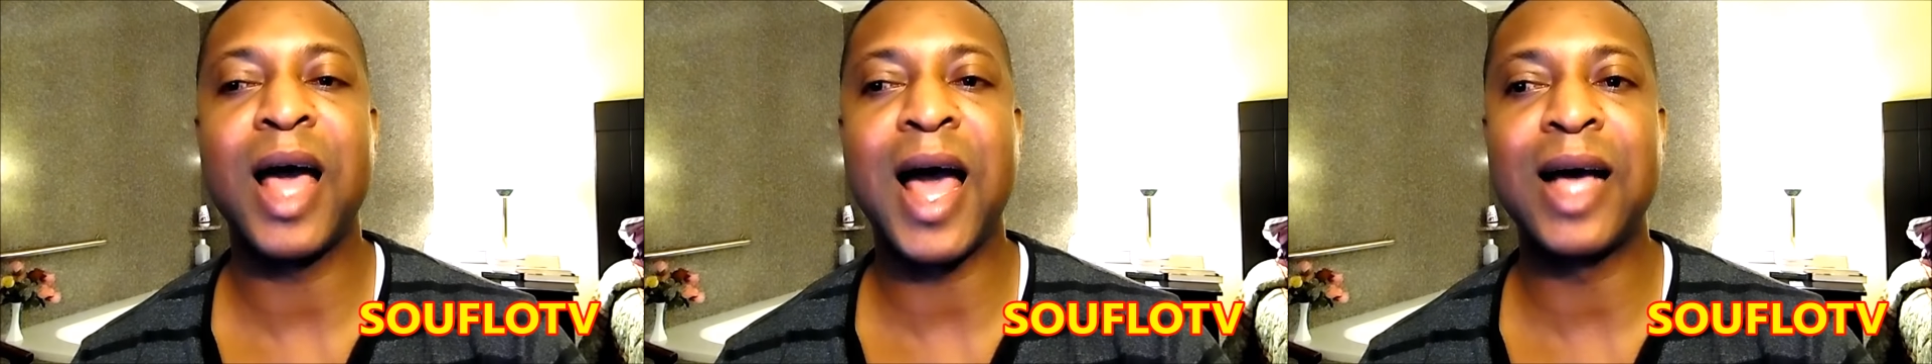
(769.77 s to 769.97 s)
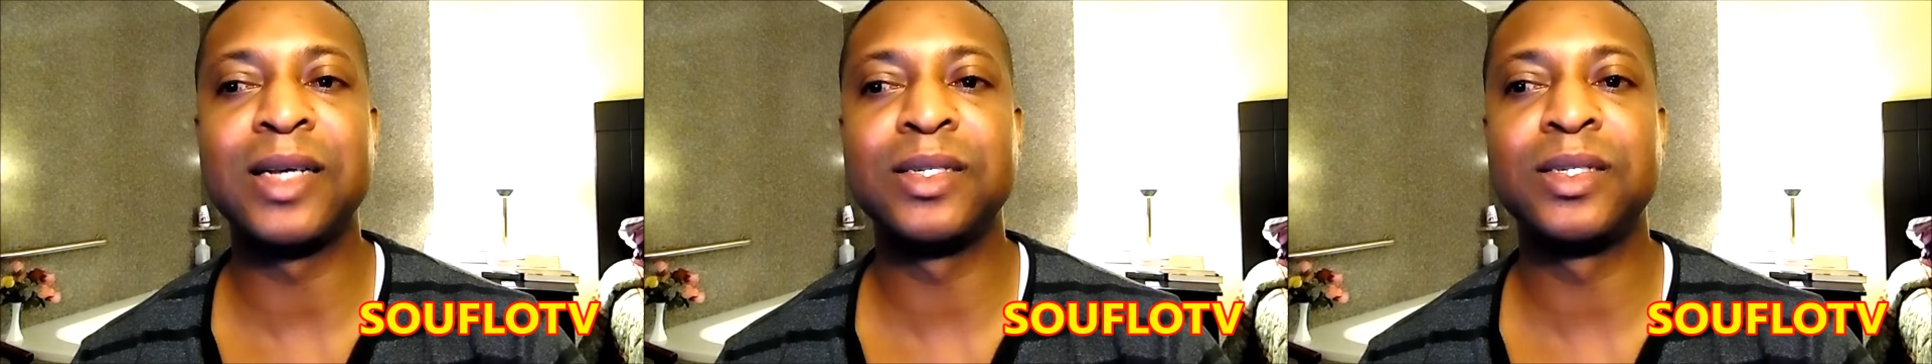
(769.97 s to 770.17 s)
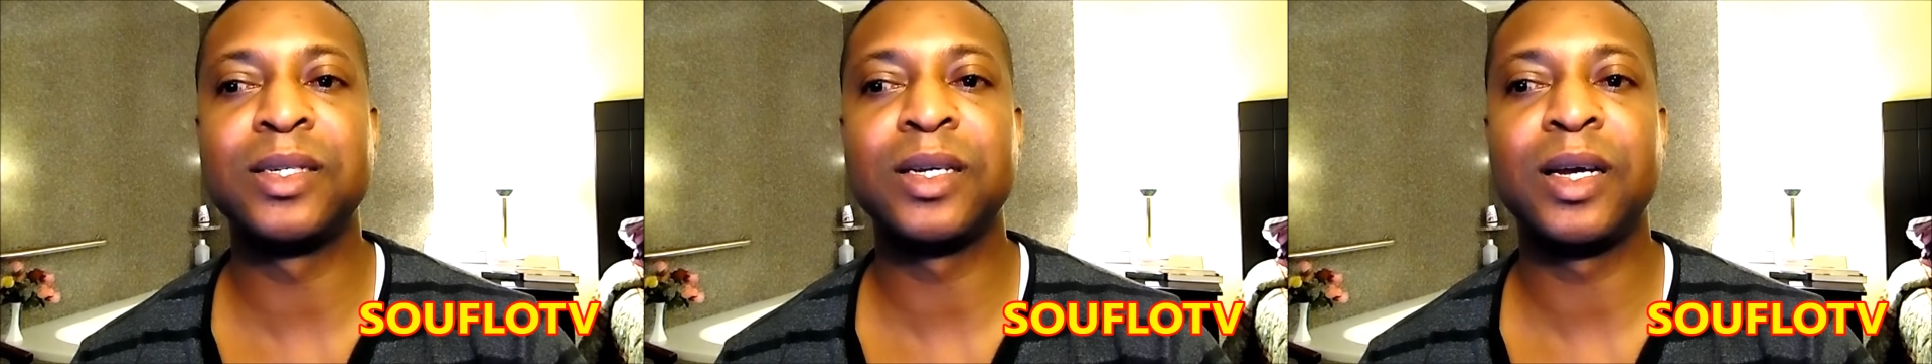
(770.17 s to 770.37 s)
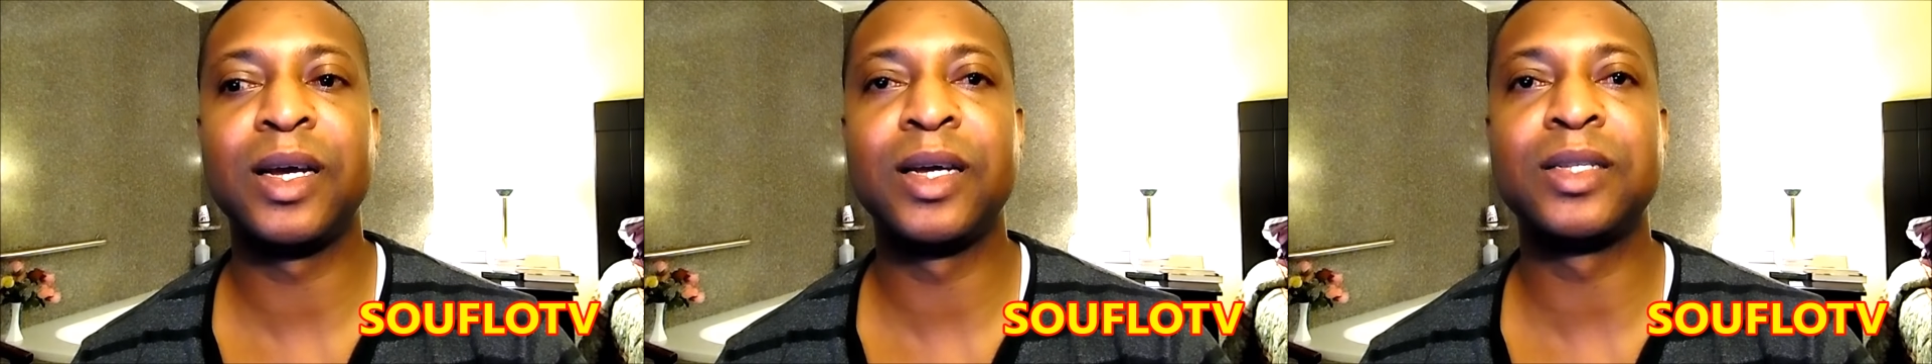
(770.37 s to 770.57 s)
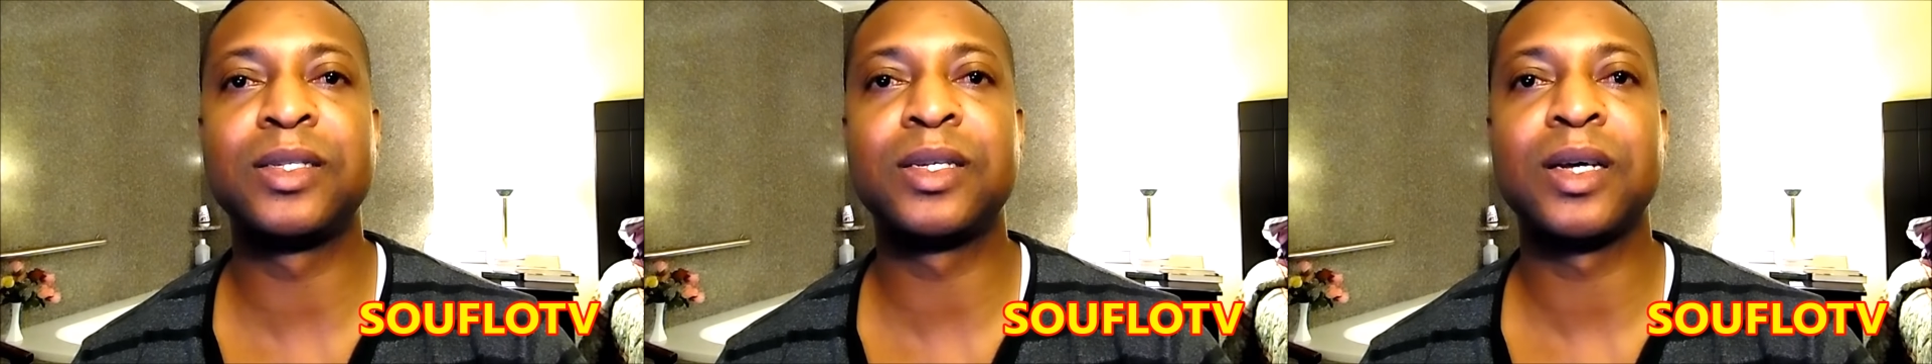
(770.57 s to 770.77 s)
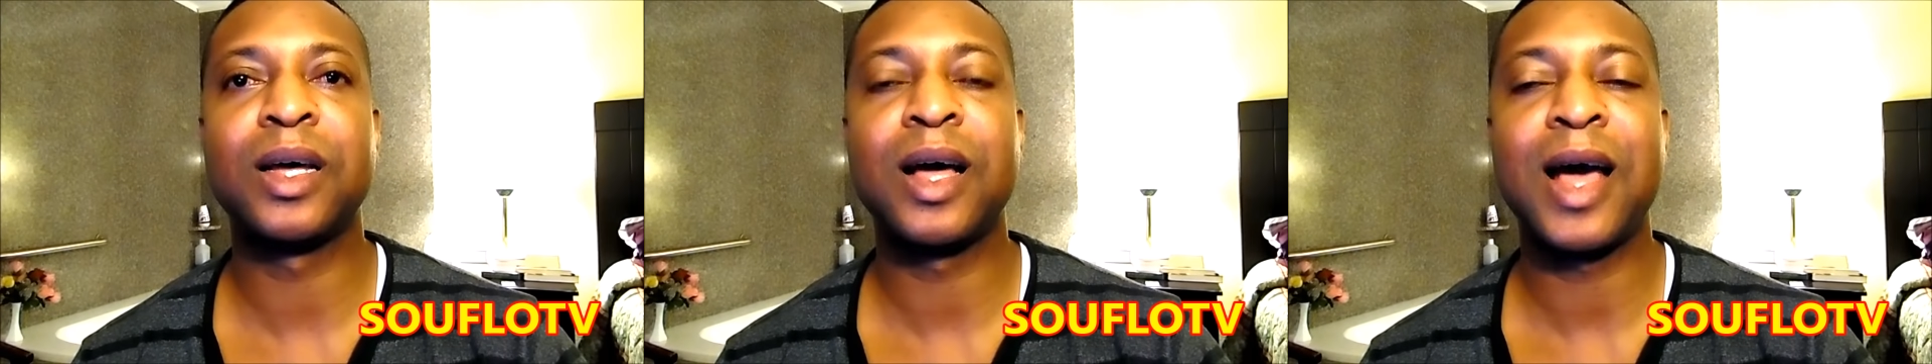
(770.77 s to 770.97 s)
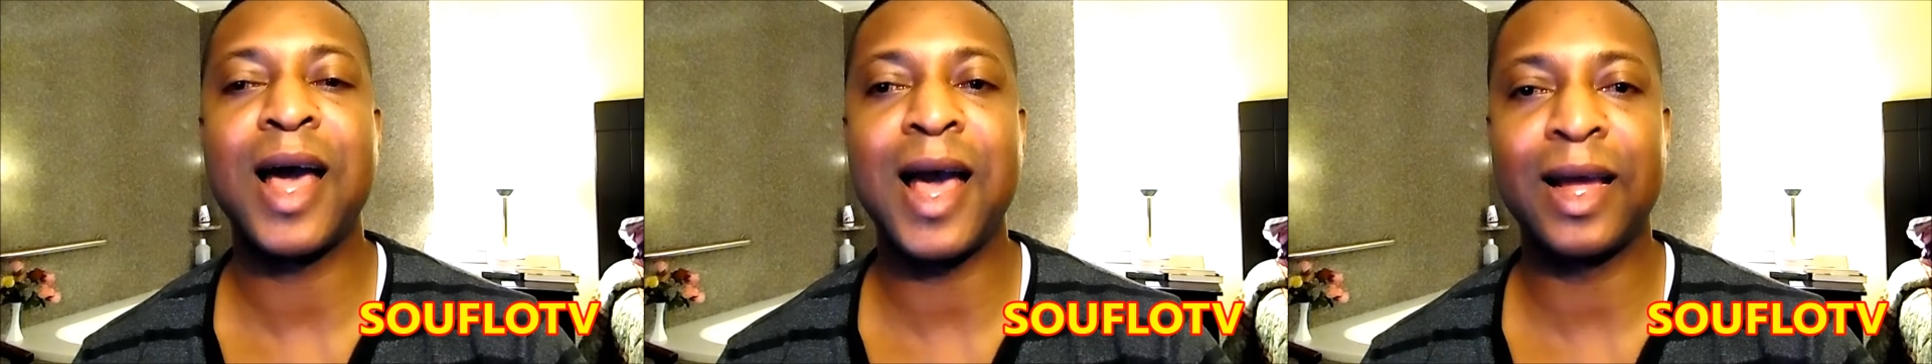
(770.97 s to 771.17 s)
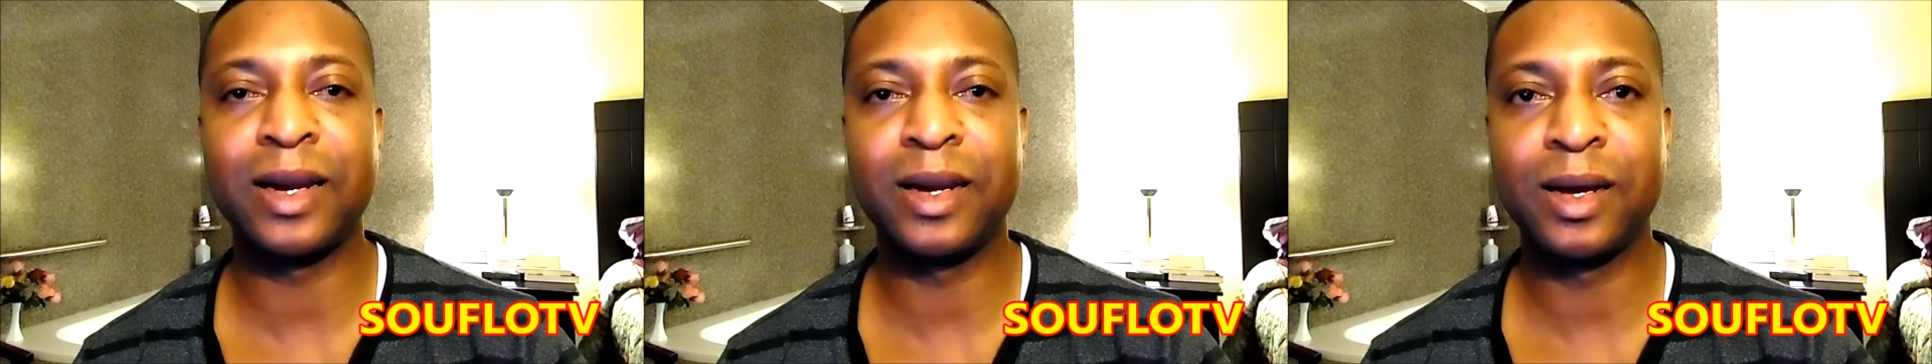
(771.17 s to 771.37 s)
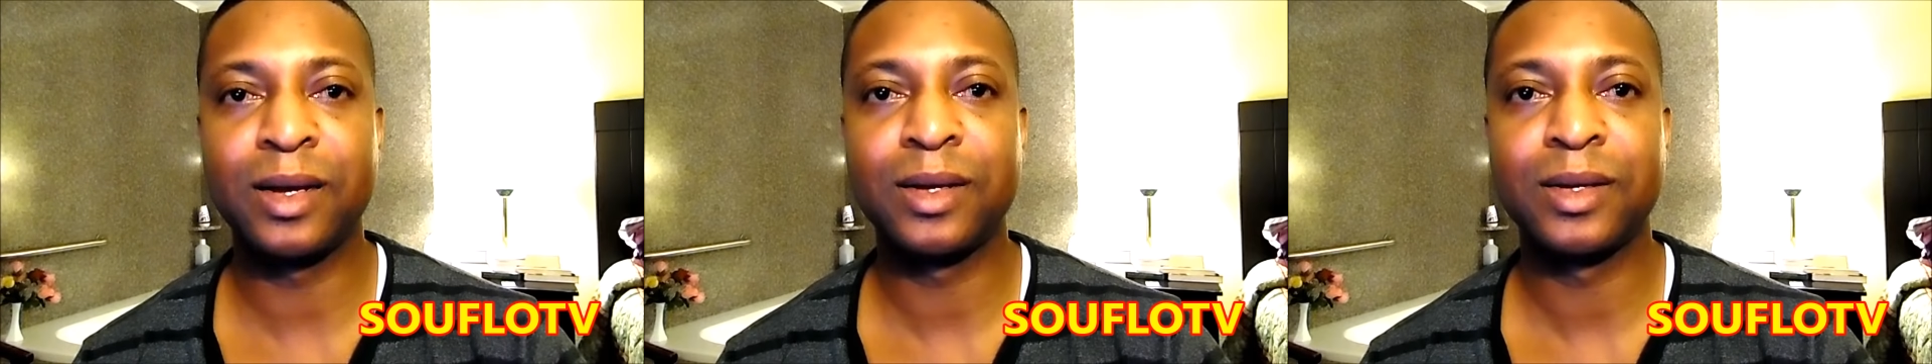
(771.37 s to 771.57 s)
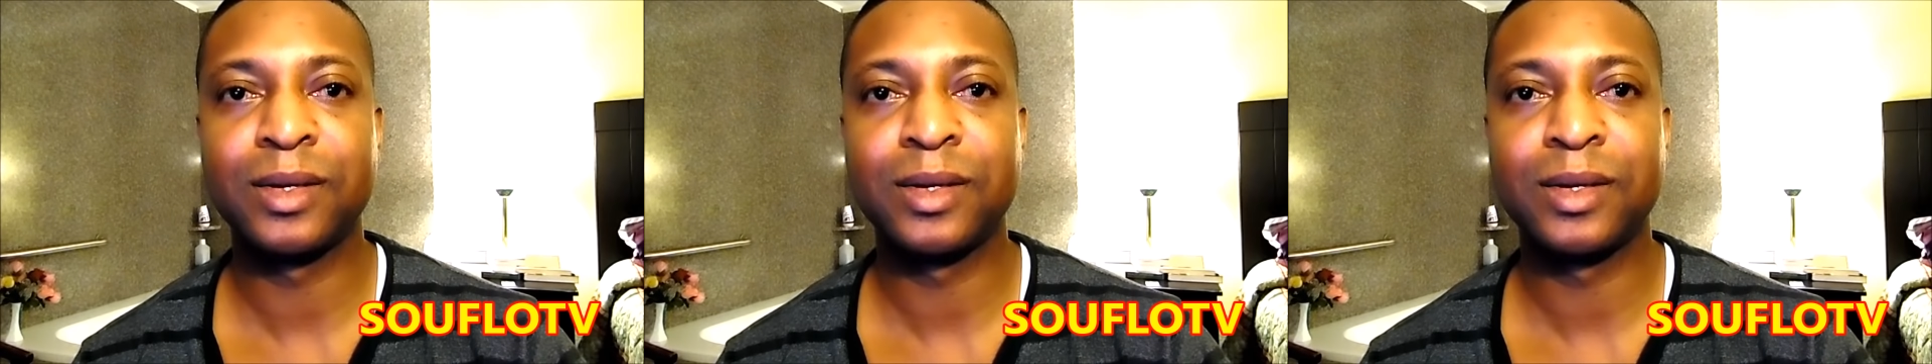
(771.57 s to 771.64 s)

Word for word: as it had.